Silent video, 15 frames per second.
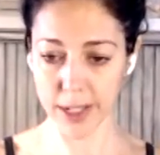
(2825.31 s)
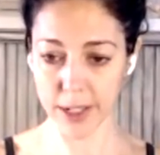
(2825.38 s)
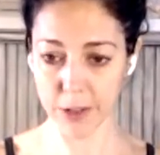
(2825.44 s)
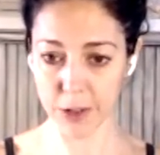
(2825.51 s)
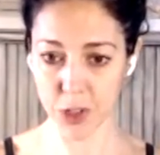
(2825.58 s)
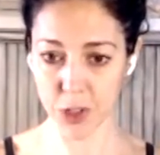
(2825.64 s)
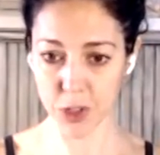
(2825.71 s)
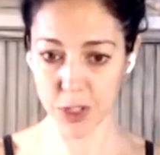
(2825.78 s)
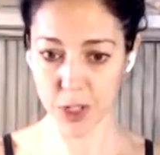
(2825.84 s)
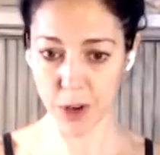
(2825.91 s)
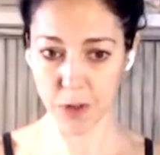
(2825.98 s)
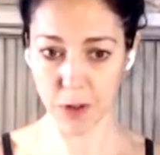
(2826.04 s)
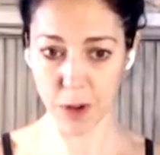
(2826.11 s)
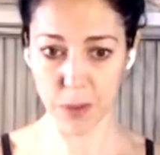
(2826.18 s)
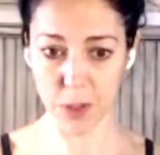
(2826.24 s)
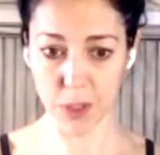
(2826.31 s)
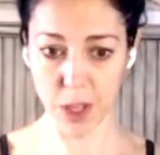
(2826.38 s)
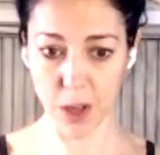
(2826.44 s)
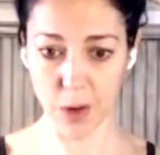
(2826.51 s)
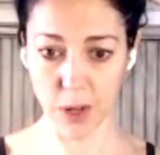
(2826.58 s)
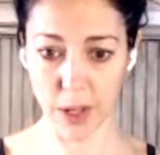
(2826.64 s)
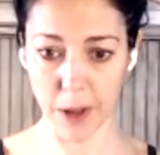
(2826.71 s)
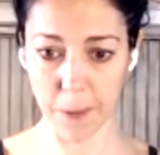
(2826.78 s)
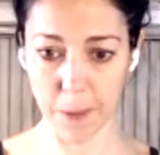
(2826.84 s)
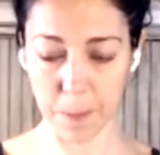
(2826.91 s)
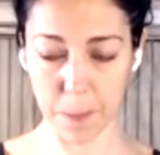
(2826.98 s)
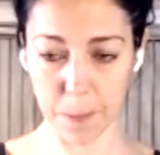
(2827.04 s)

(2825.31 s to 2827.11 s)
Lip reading: lift yourself up slowly.